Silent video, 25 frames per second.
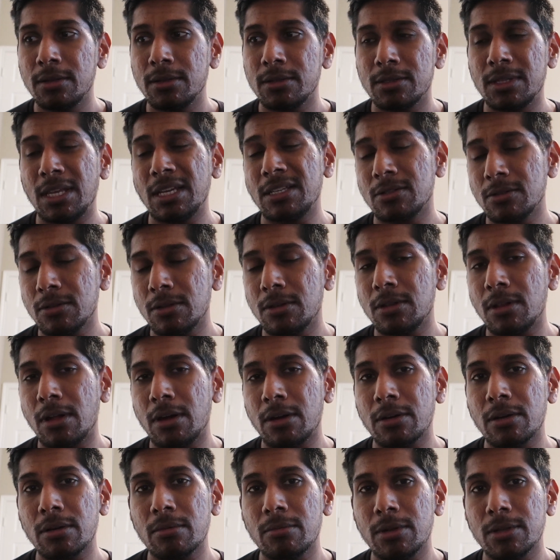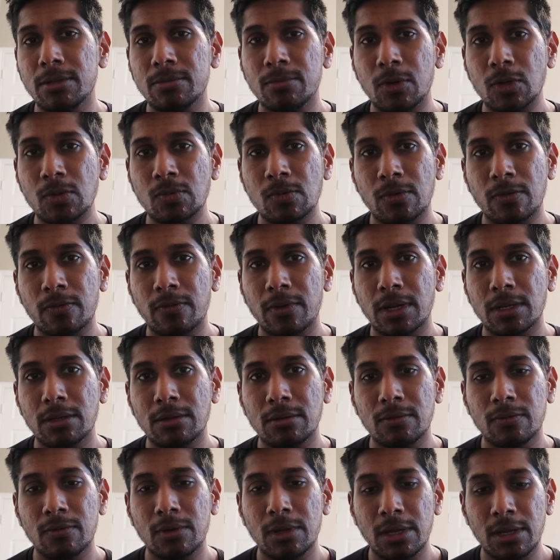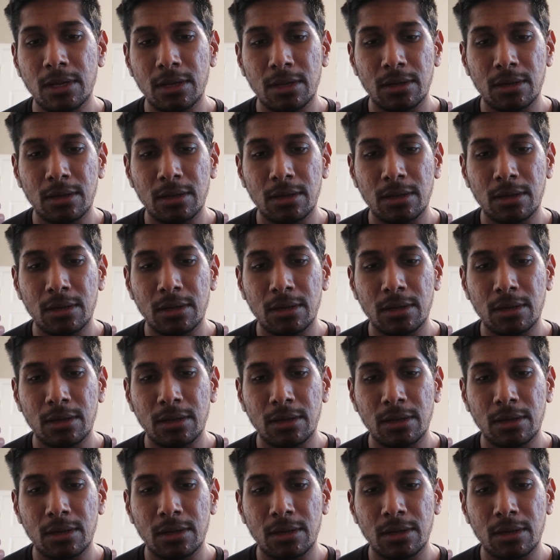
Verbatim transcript: It takes a little longer, but it's much more effective.